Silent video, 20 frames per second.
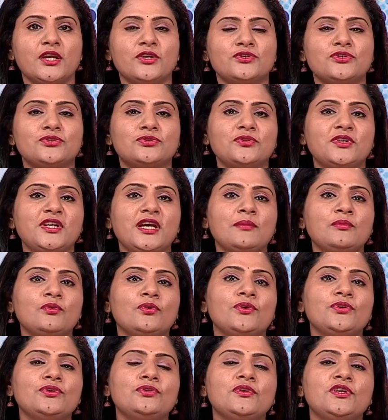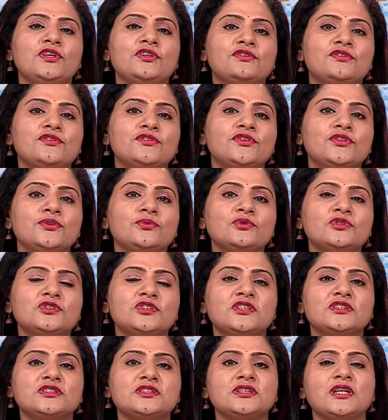So today I'm going to introduce
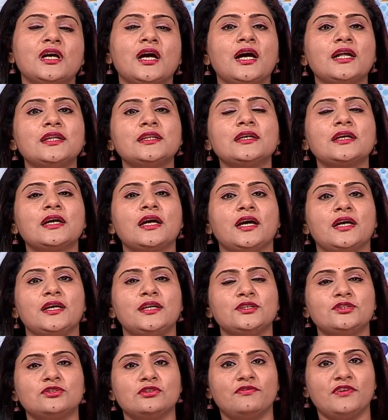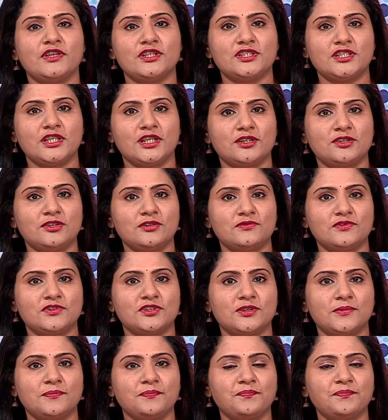certain other kinds of
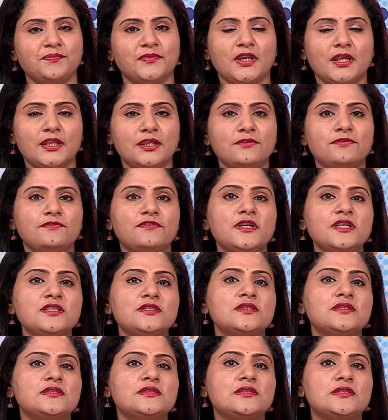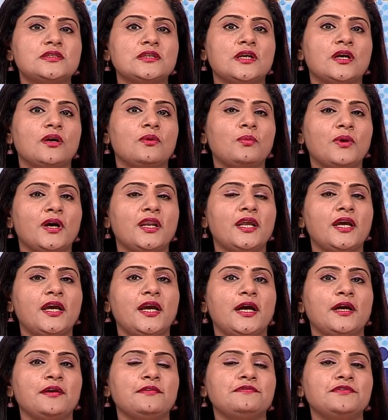adjectives. The first one I
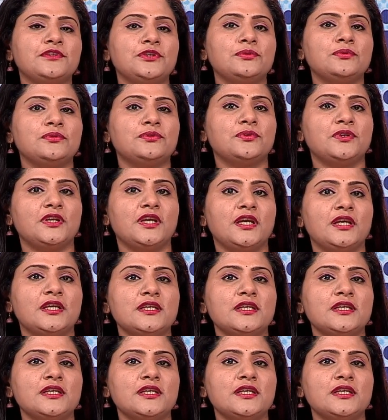have for you today